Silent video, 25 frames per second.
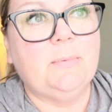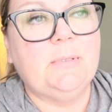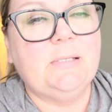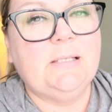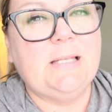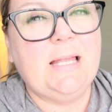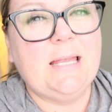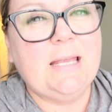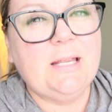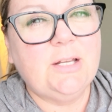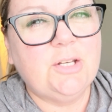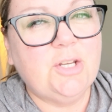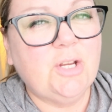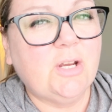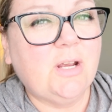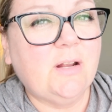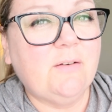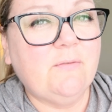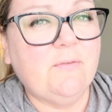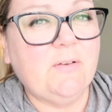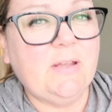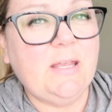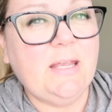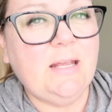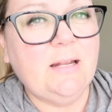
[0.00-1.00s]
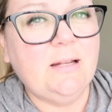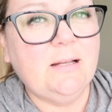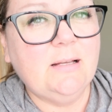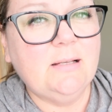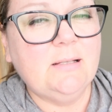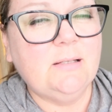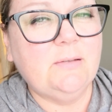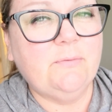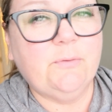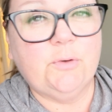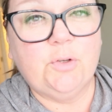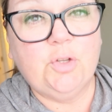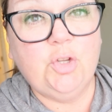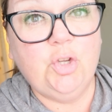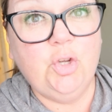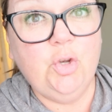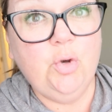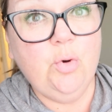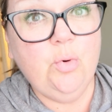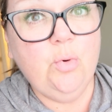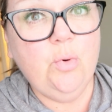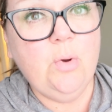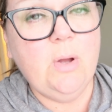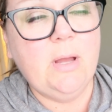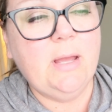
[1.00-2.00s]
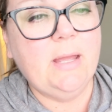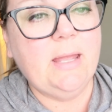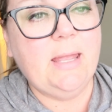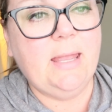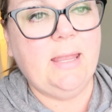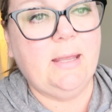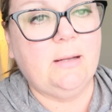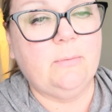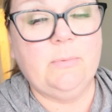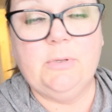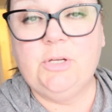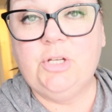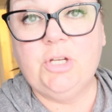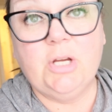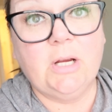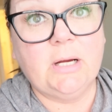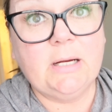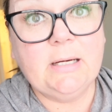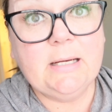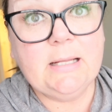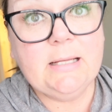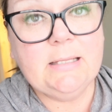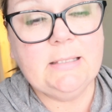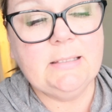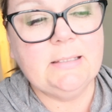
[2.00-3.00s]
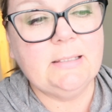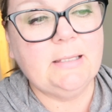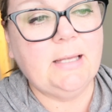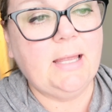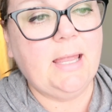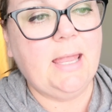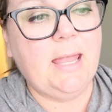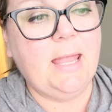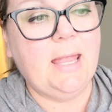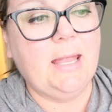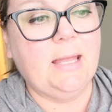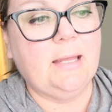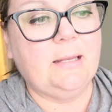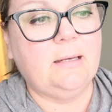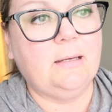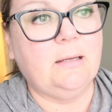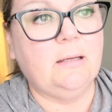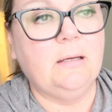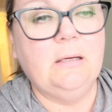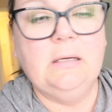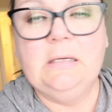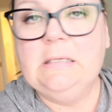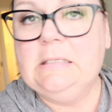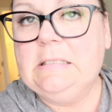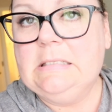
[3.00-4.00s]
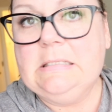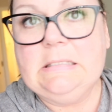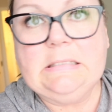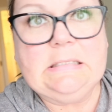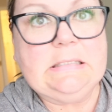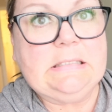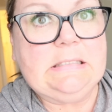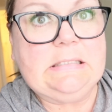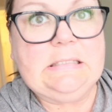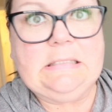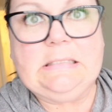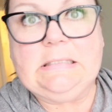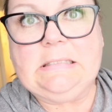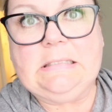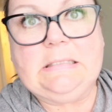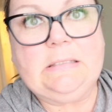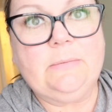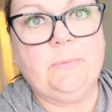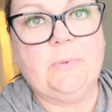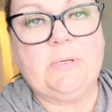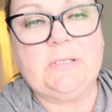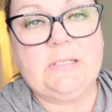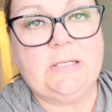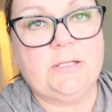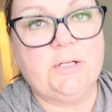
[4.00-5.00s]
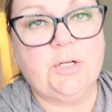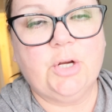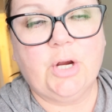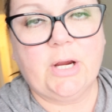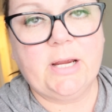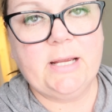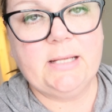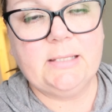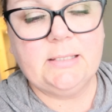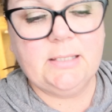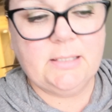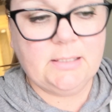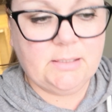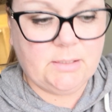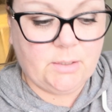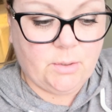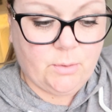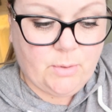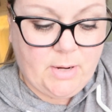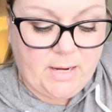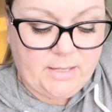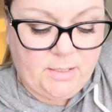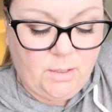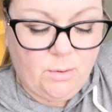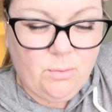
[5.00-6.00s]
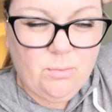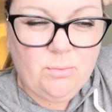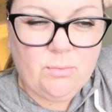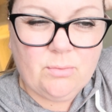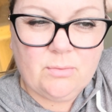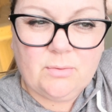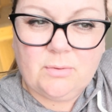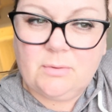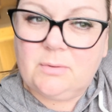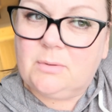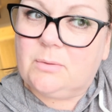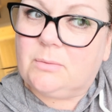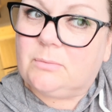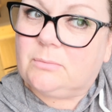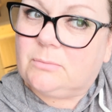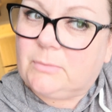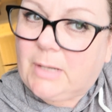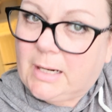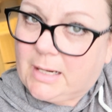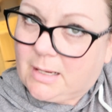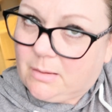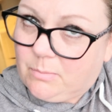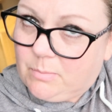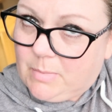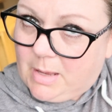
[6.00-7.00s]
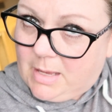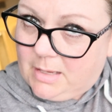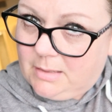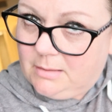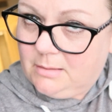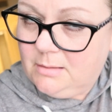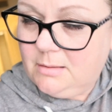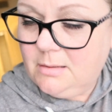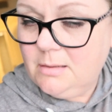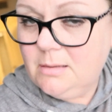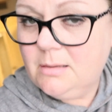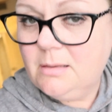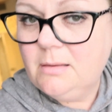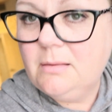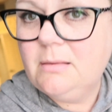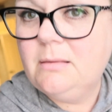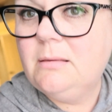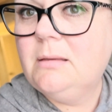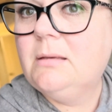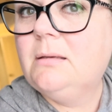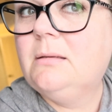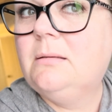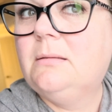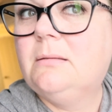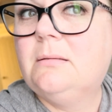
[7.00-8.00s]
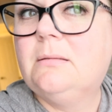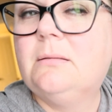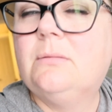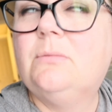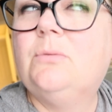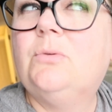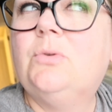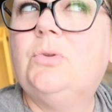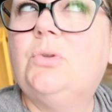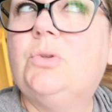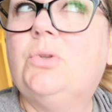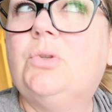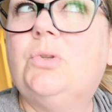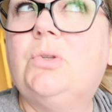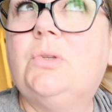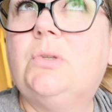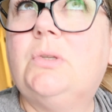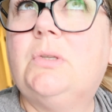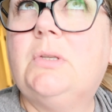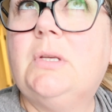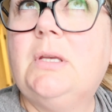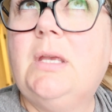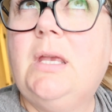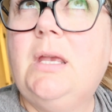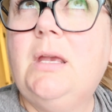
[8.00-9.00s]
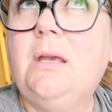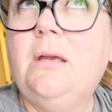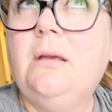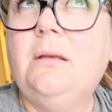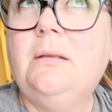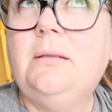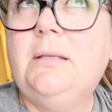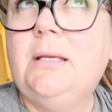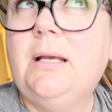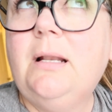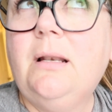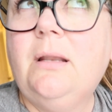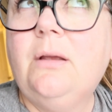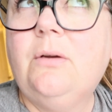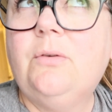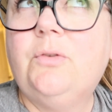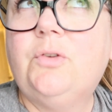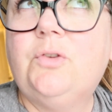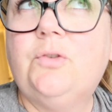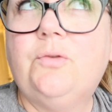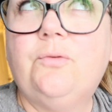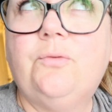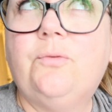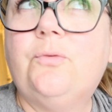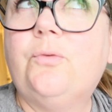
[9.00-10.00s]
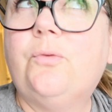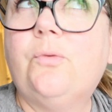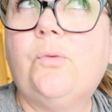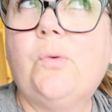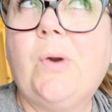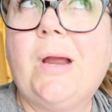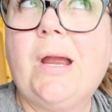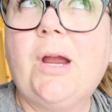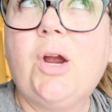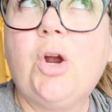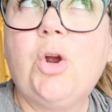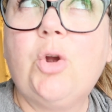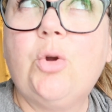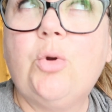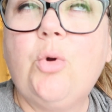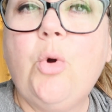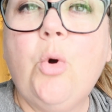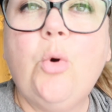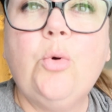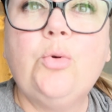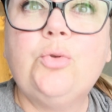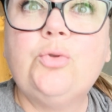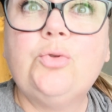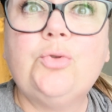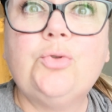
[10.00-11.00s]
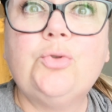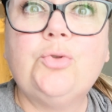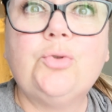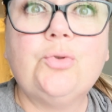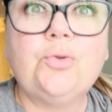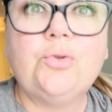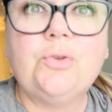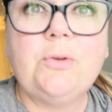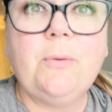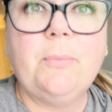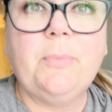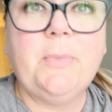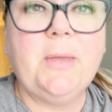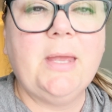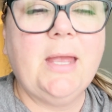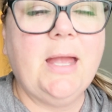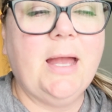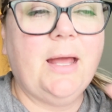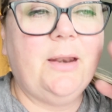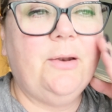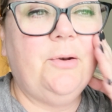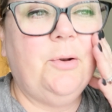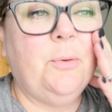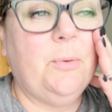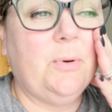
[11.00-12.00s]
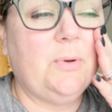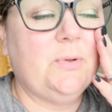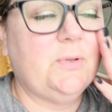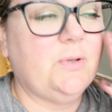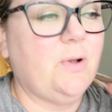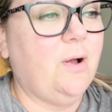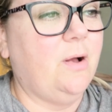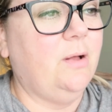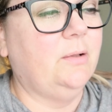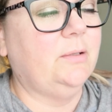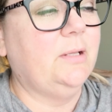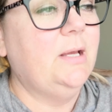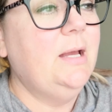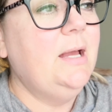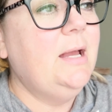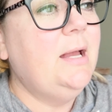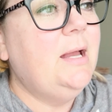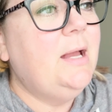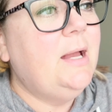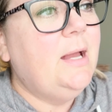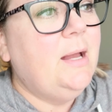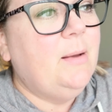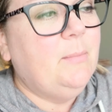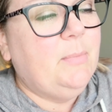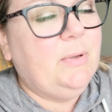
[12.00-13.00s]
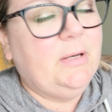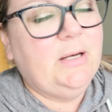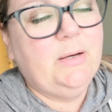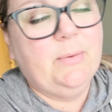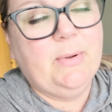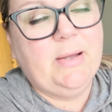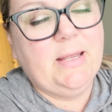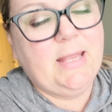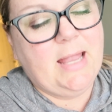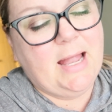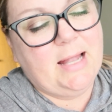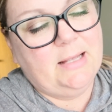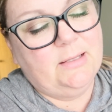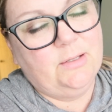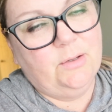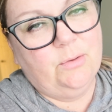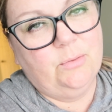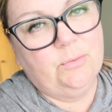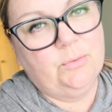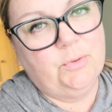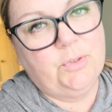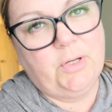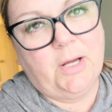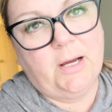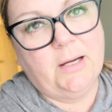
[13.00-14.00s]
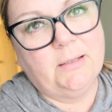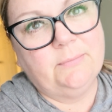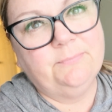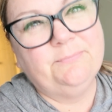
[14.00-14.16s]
steak and chicken fajitas for two, and we shared it, and it wasn't great. So I don't recommend the Tequila de los Fuercos or something. I don't know what it's called. But anyway, yeah, I don't